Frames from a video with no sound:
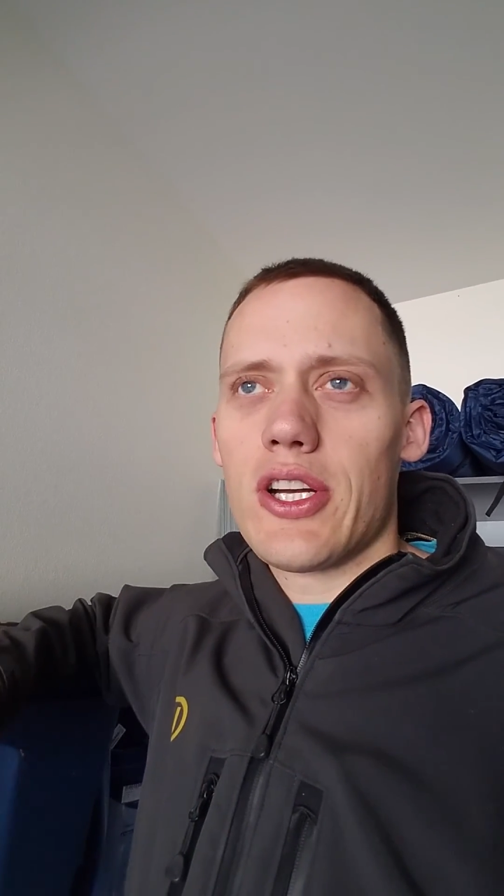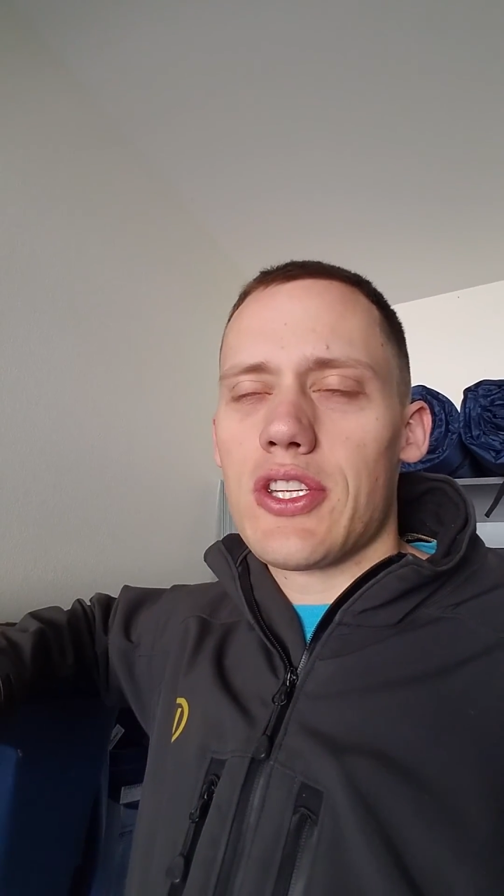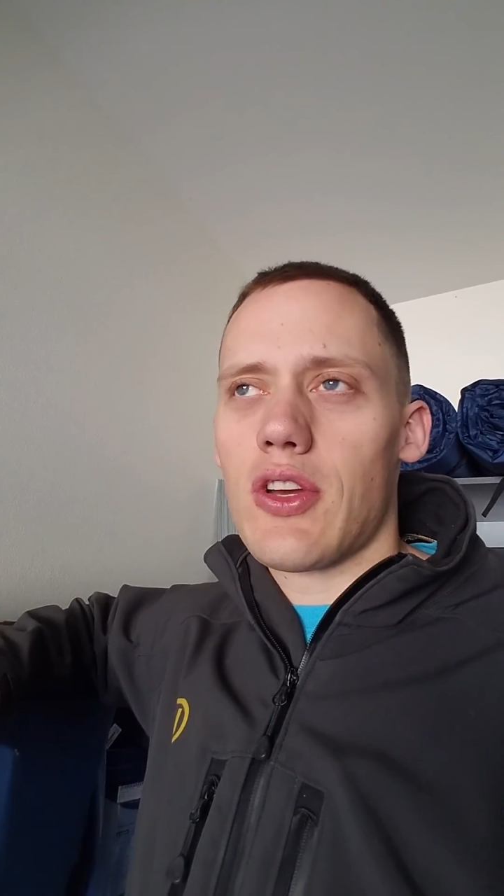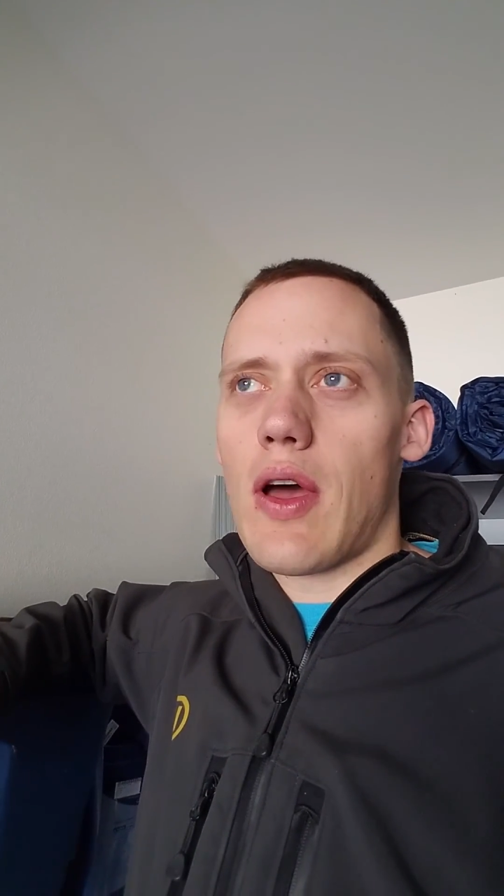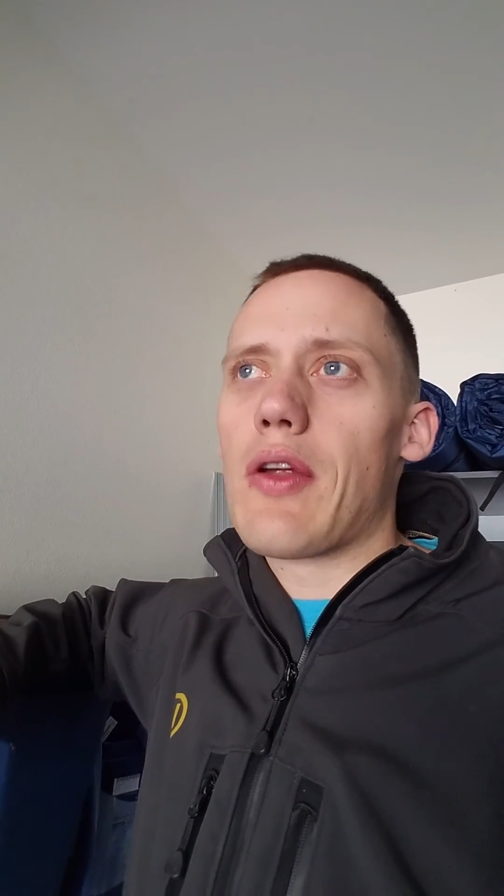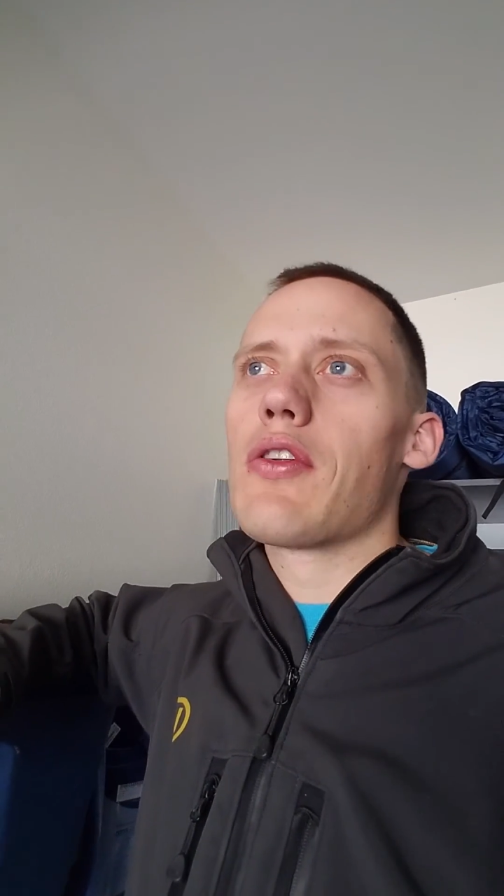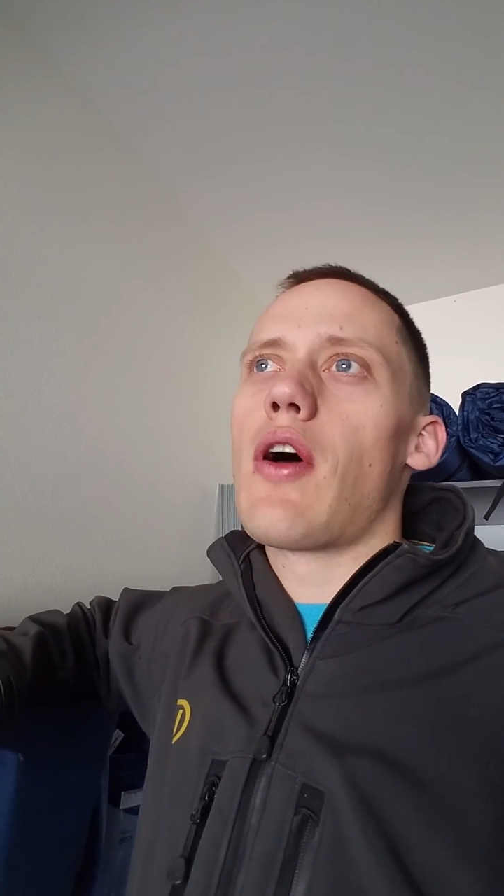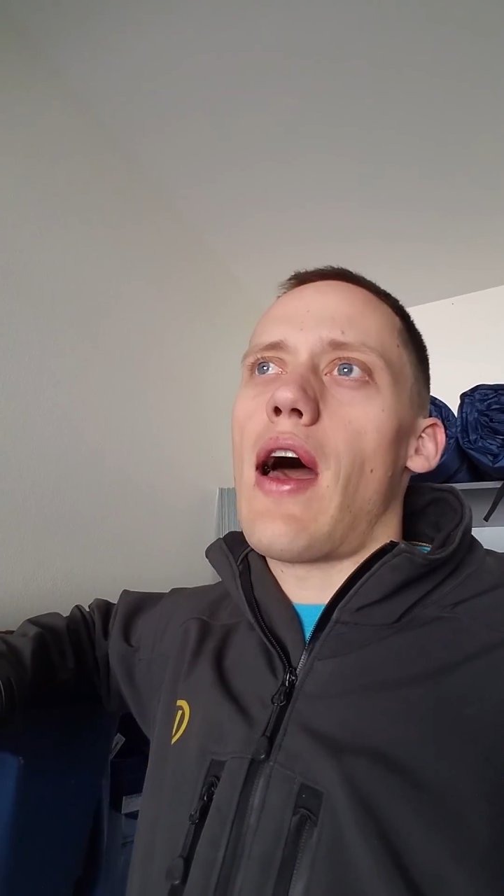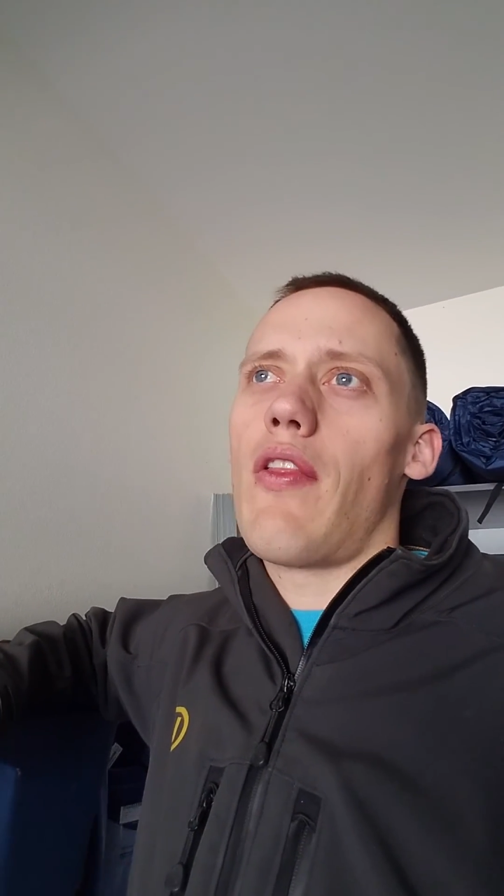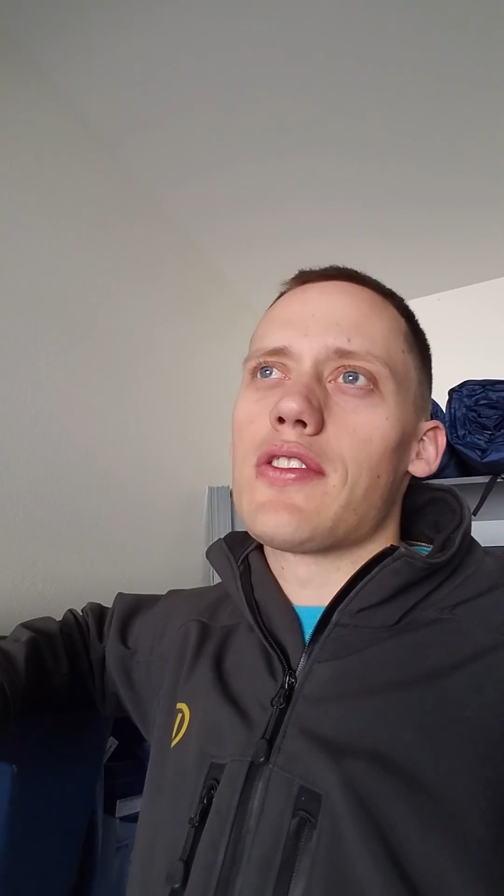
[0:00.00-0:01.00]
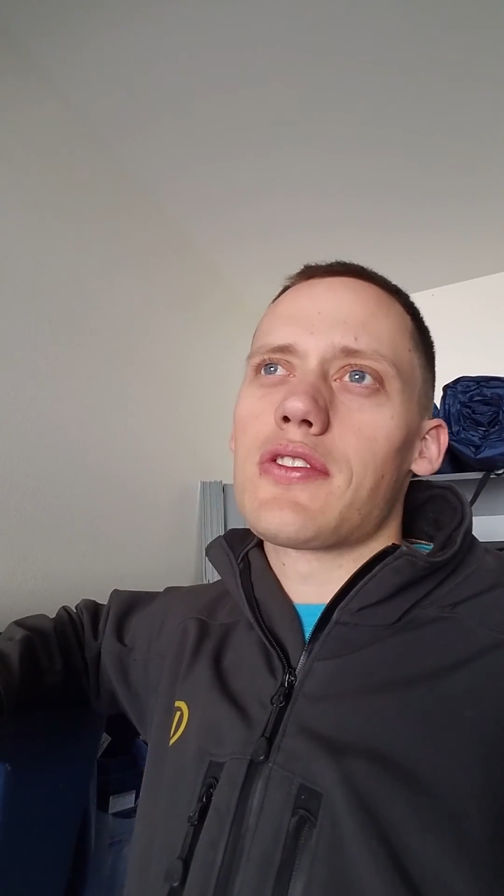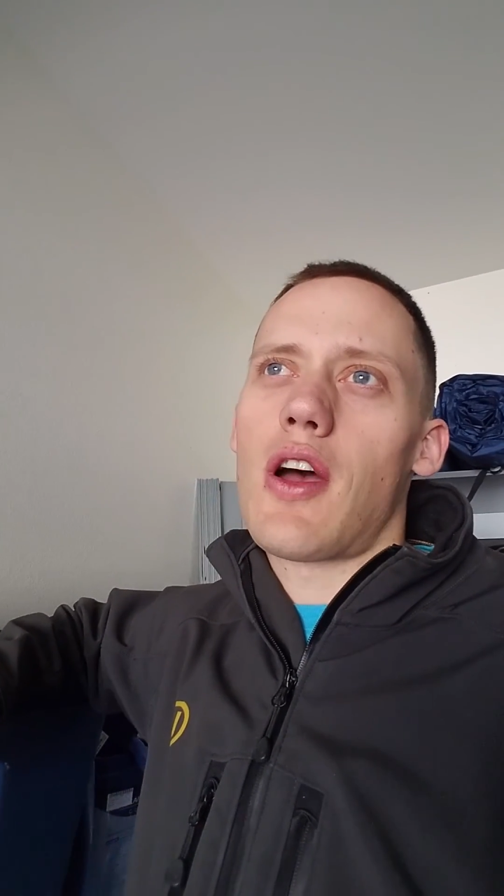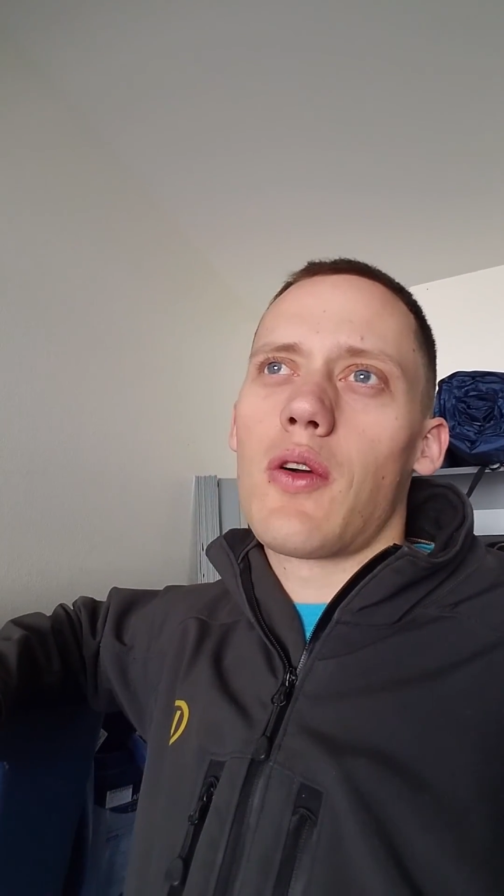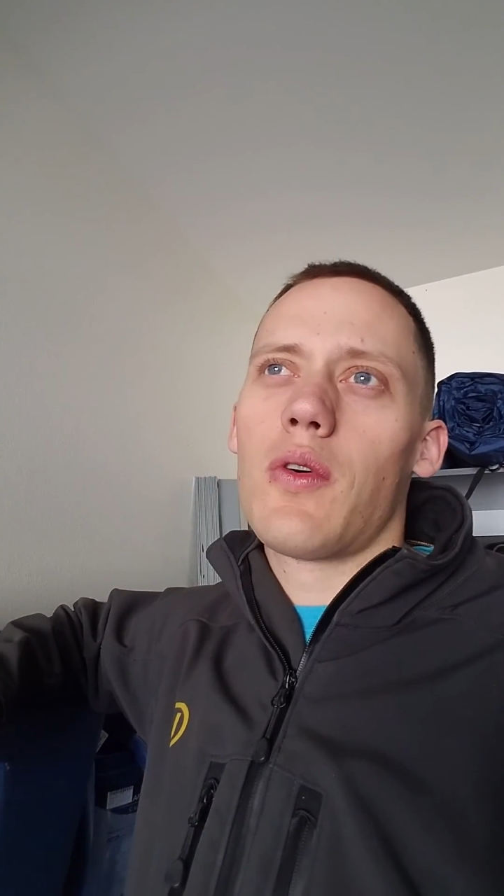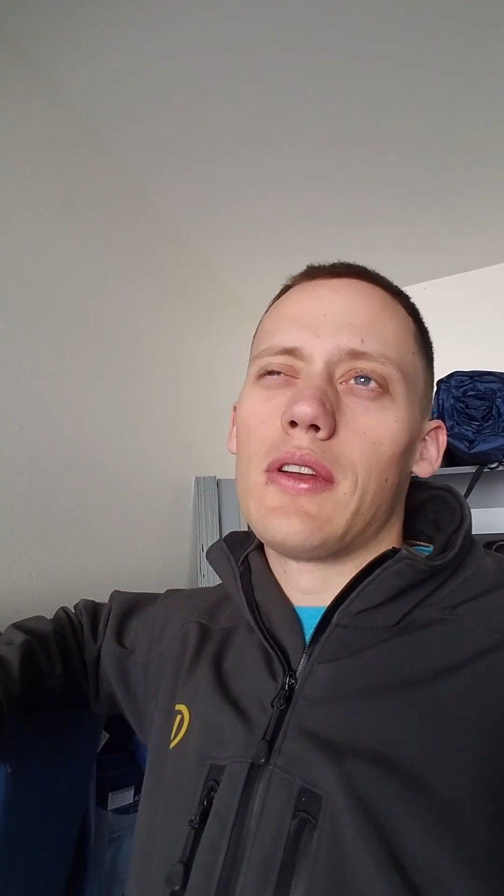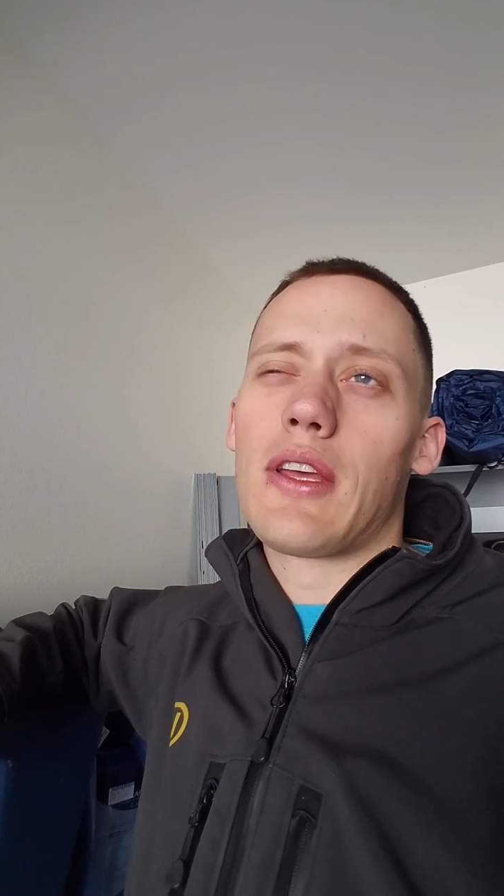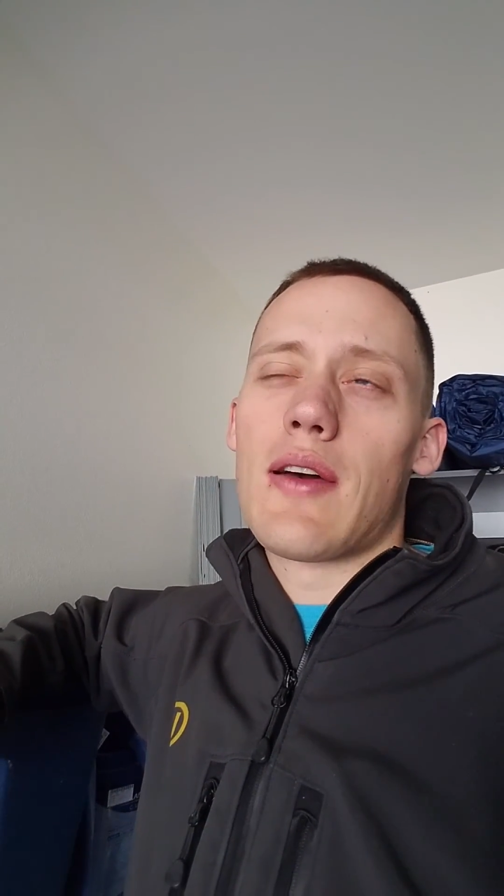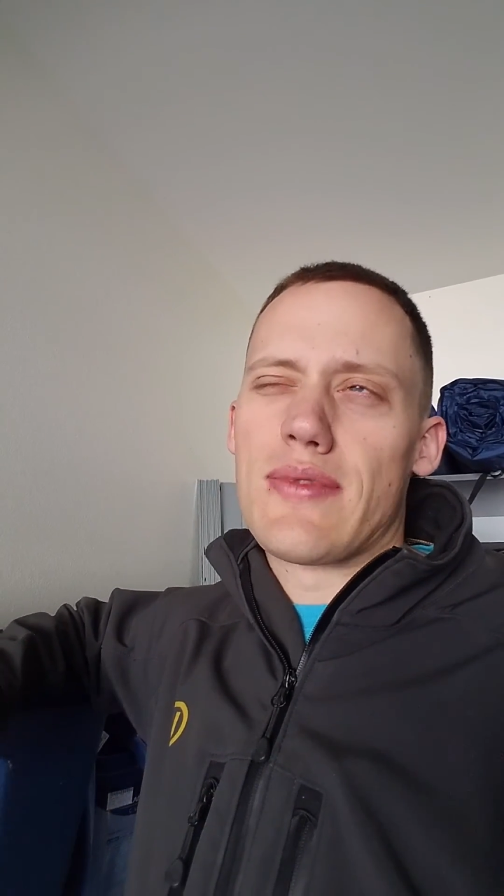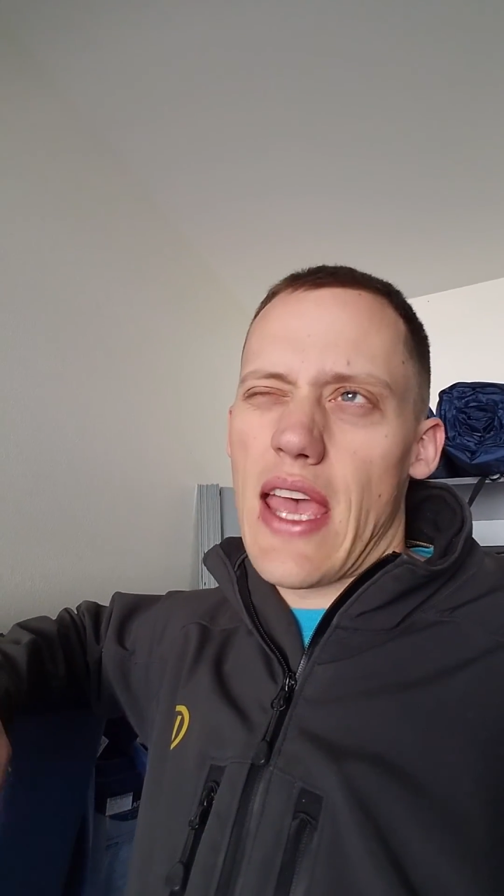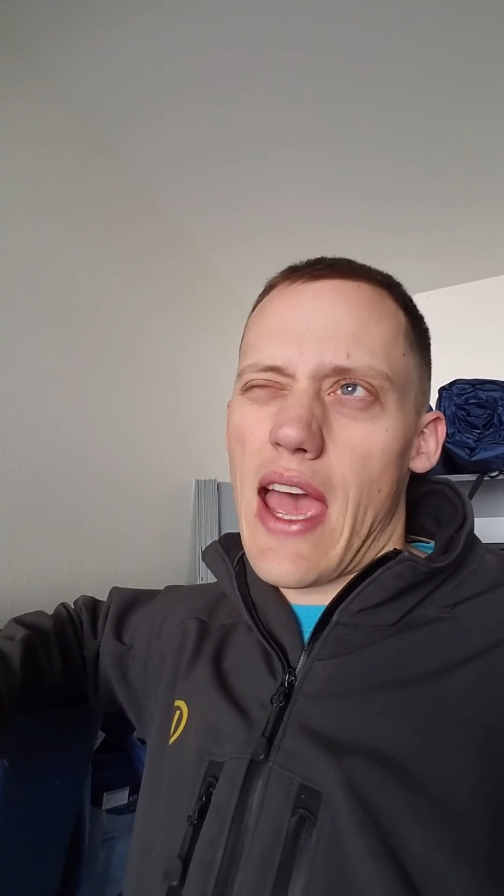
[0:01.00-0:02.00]
so I don't know how the stock one
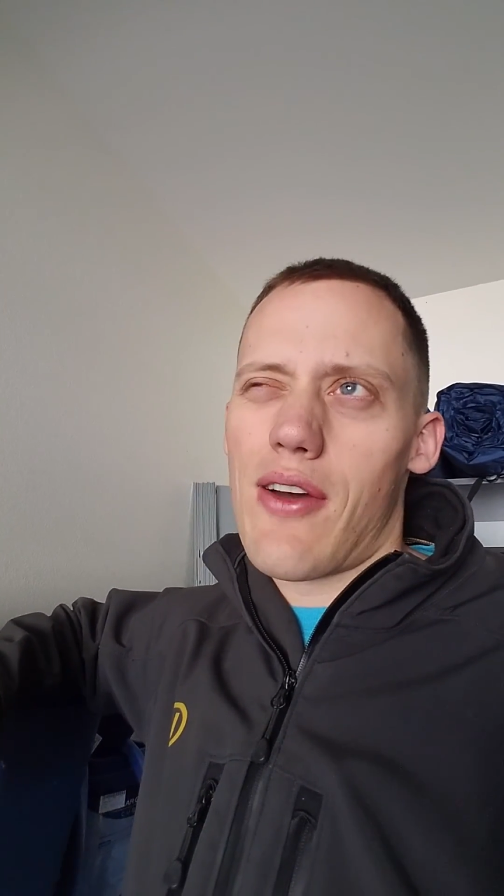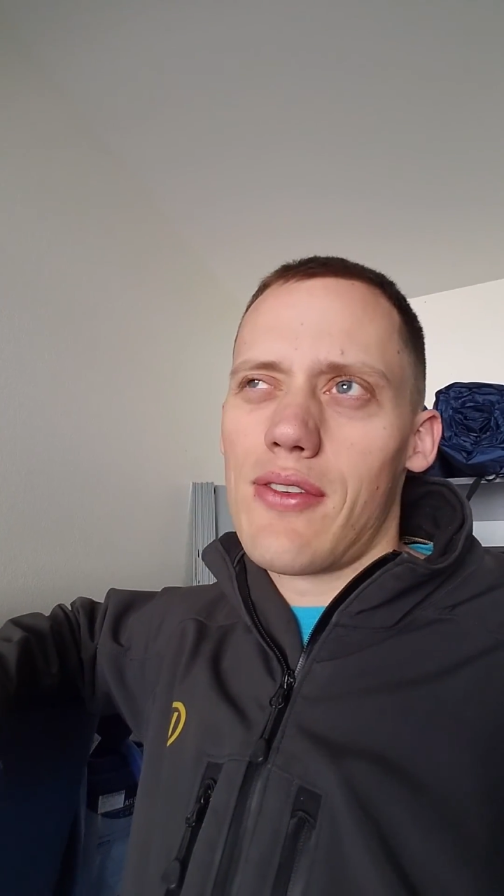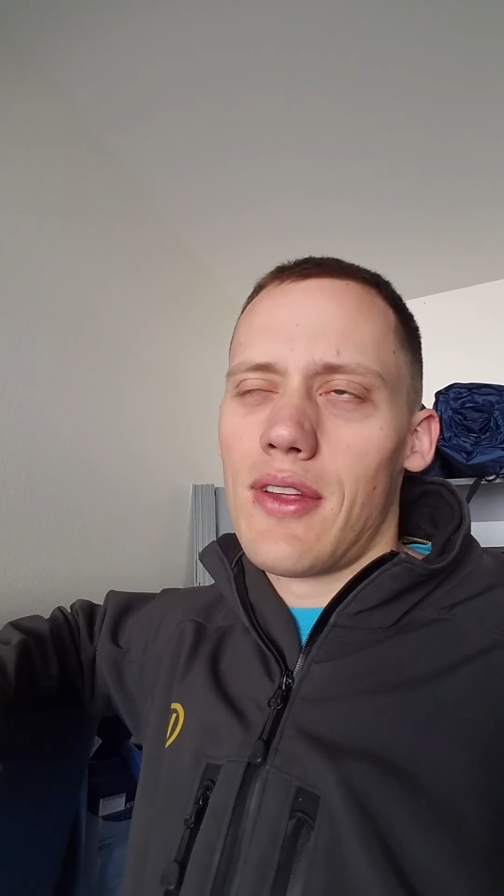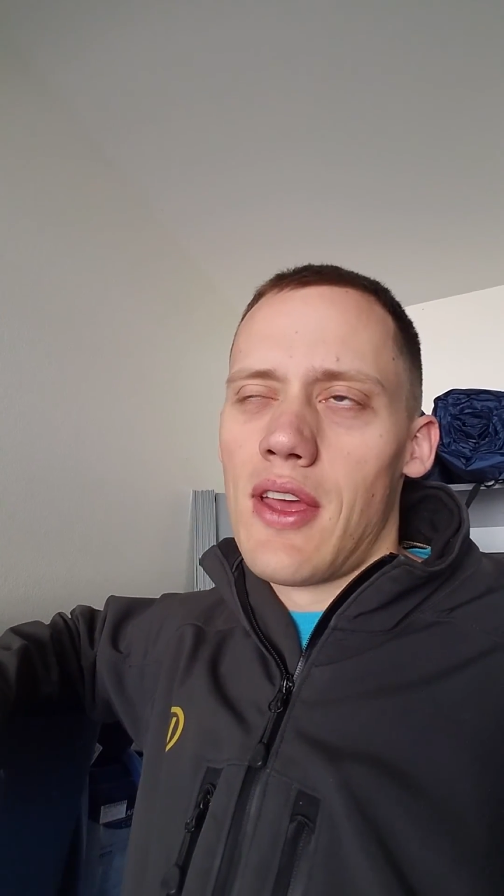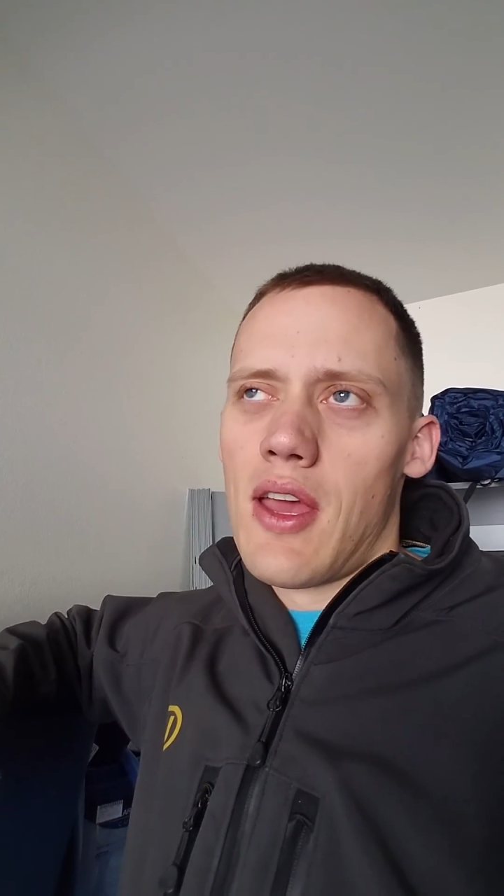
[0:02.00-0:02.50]
comes out,